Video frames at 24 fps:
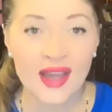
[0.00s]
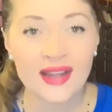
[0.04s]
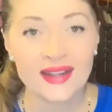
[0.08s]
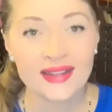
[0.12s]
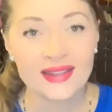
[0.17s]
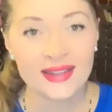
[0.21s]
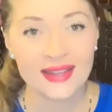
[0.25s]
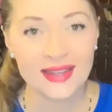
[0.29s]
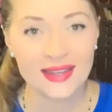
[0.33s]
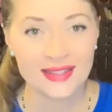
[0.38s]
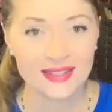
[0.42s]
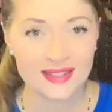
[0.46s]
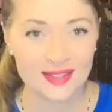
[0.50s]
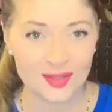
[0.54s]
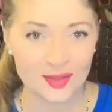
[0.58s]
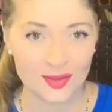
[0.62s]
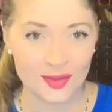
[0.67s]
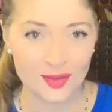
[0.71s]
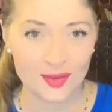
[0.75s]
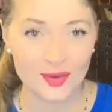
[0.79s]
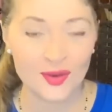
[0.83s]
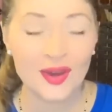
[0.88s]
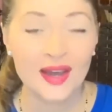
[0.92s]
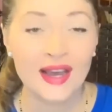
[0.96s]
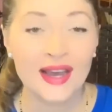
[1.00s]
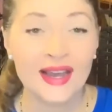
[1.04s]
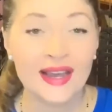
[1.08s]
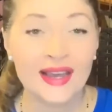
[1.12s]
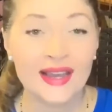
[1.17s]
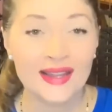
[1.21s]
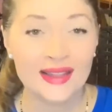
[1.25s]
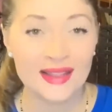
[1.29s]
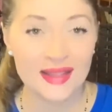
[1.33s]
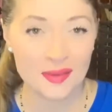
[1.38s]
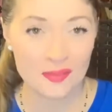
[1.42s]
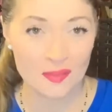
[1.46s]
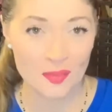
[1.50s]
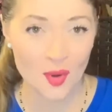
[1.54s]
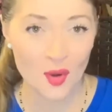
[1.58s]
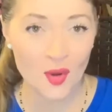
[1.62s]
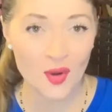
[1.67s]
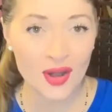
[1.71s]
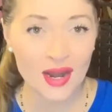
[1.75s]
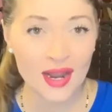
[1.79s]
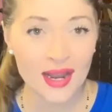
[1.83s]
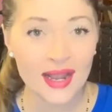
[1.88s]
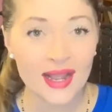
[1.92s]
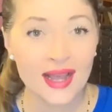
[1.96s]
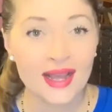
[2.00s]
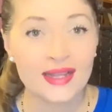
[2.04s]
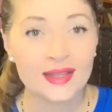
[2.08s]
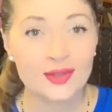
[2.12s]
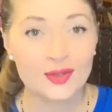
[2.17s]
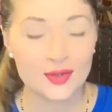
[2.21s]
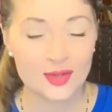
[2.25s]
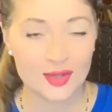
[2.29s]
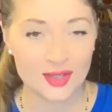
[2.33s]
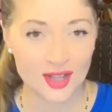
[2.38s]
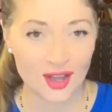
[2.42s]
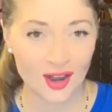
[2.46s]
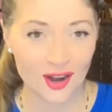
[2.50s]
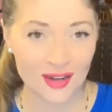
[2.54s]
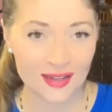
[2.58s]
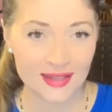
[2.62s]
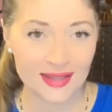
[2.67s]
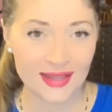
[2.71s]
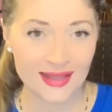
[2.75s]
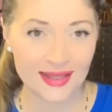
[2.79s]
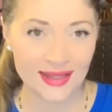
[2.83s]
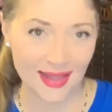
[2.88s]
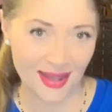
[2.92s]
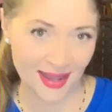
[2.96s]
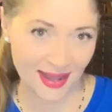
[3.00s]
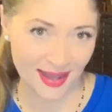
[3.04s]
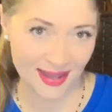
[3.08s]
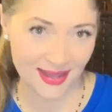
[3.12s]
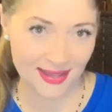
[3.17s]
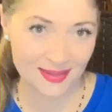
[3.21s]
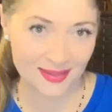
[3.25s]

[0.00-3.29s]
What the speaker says: things to do in the morning to start the day.